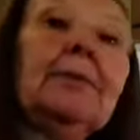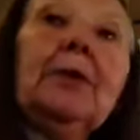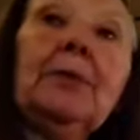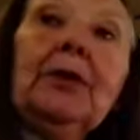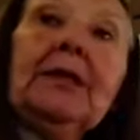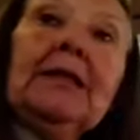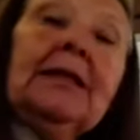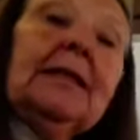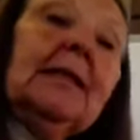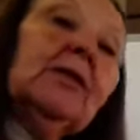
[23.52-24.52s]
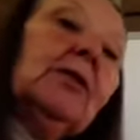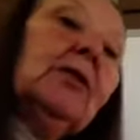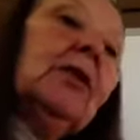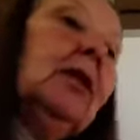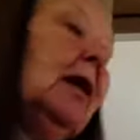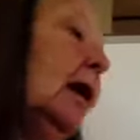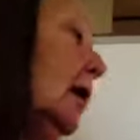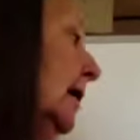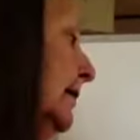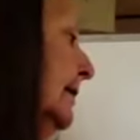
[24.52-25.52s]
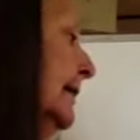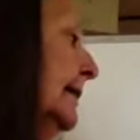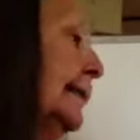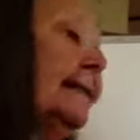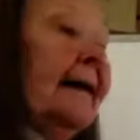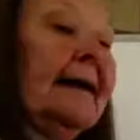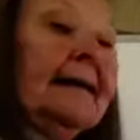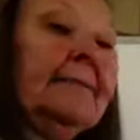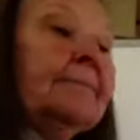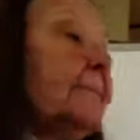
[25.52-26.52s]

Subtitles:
we'll put the little girl on this side.